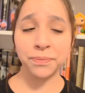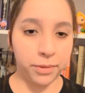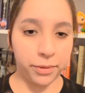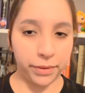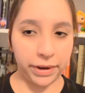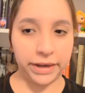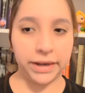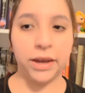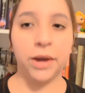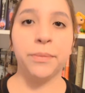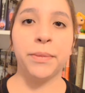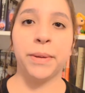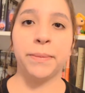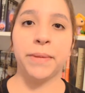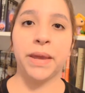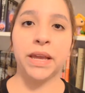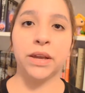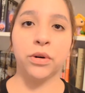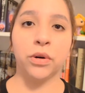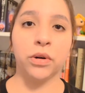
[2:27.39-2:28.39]
But right now my
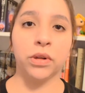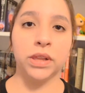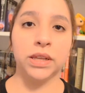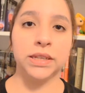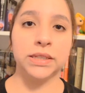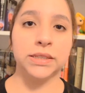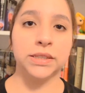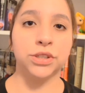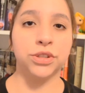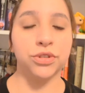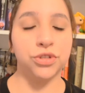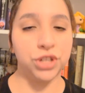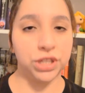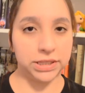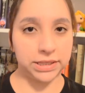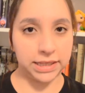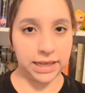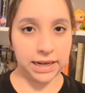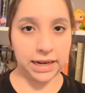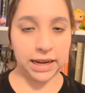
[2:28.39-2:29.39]
main goal is to
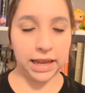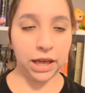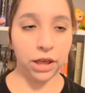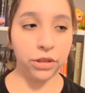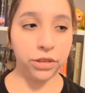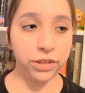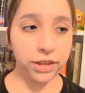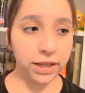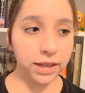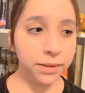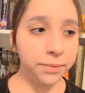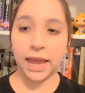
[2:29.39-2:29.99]
just get it healthy.